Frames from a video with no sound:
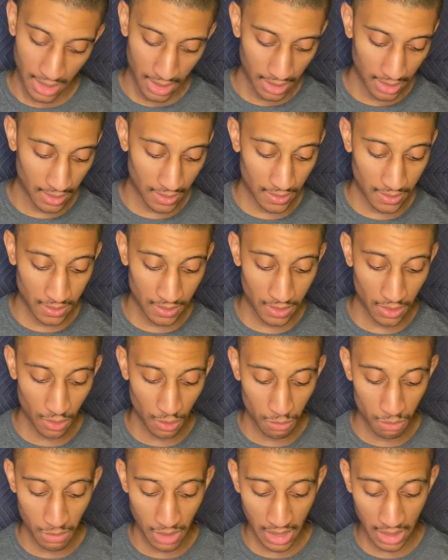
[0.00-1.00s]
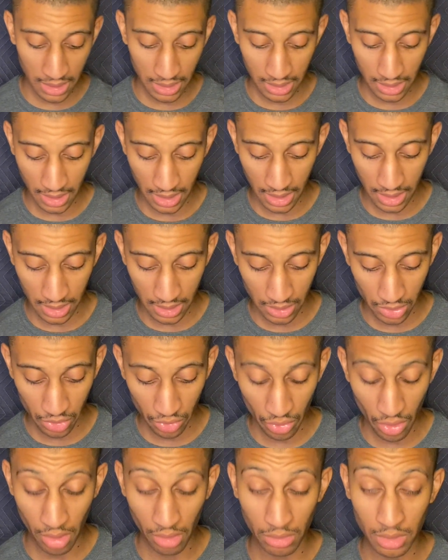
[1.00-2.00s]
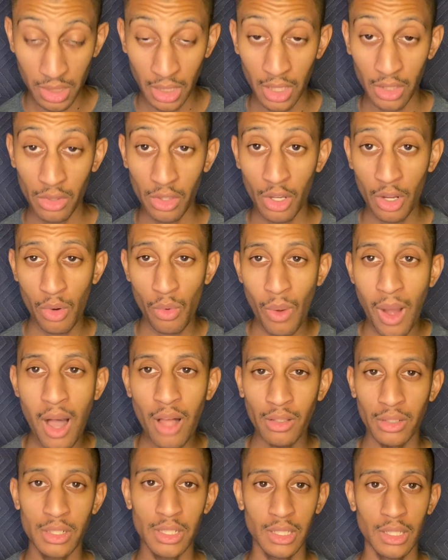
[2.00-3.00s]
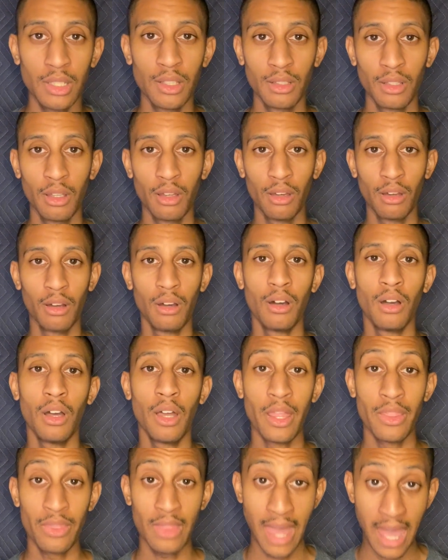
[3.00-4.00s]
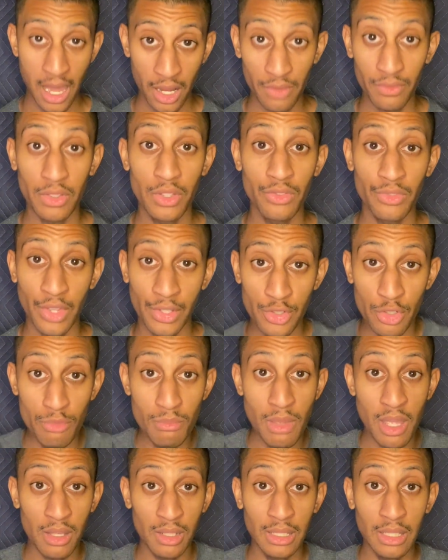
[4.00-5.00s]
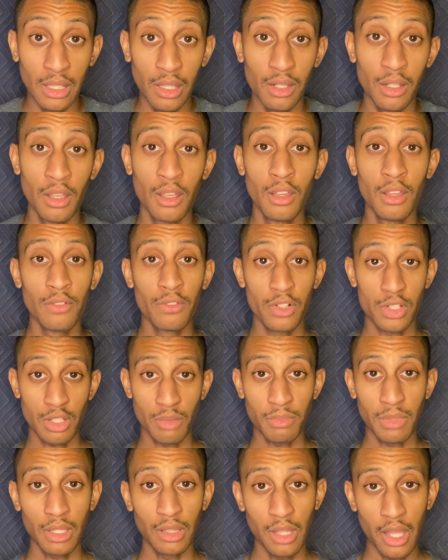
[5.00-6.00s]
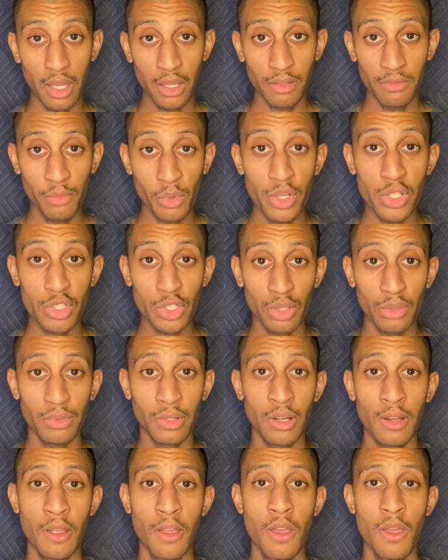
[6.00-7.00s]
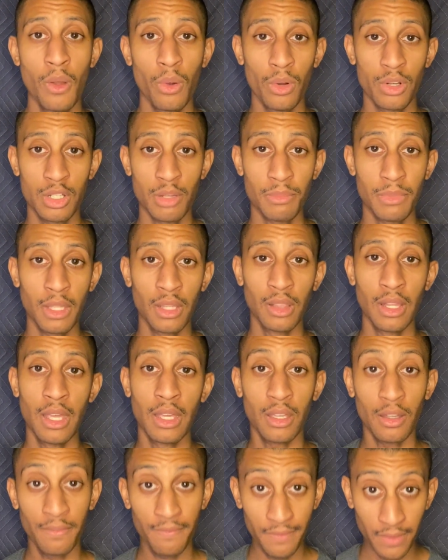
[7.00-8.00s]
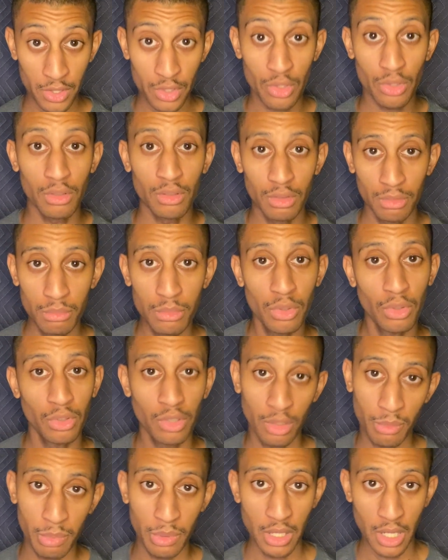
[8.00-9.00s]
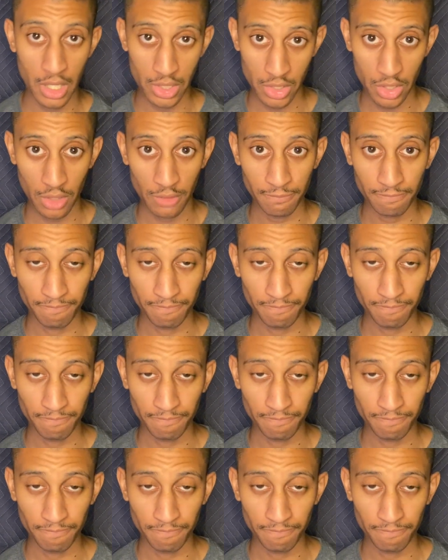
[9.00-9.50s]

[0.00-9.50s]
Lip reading: you still might struggle to get the quality out of it that you may need for something like voiceover or something like official music production.